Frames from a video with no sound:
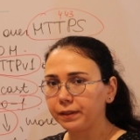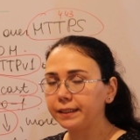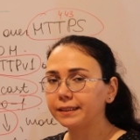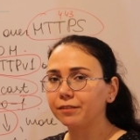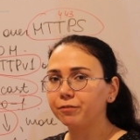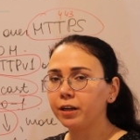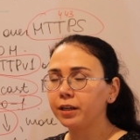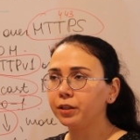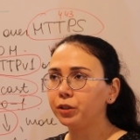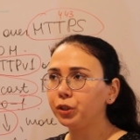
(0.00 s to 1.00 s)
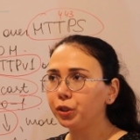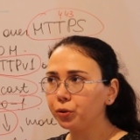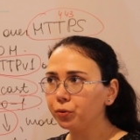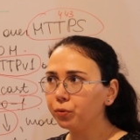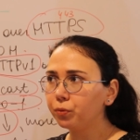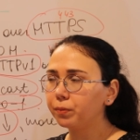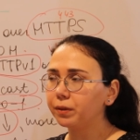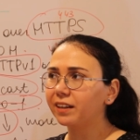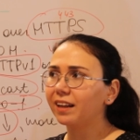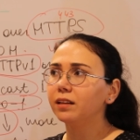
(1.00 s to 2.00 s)
It's a very new,
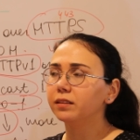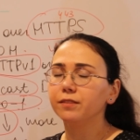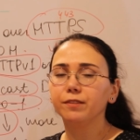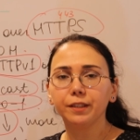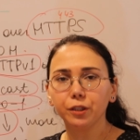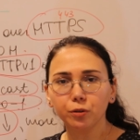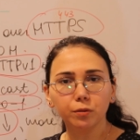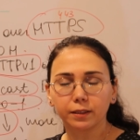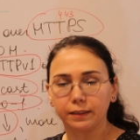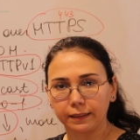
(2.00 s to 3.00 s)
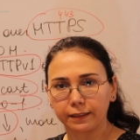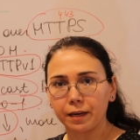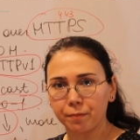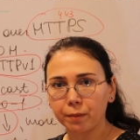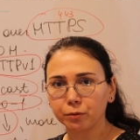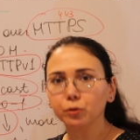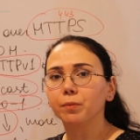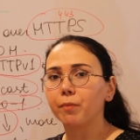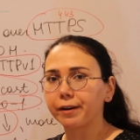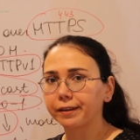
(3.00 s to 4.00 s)
relatively new, that came up to the
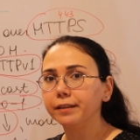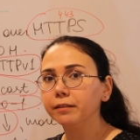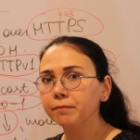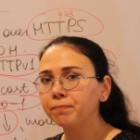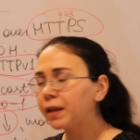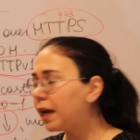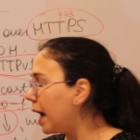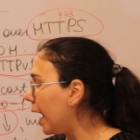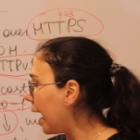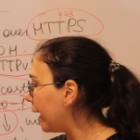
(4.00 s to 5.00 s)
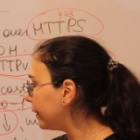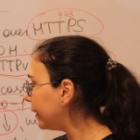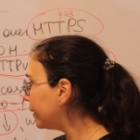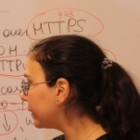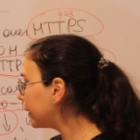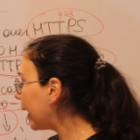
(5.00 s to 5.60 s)
market, and it's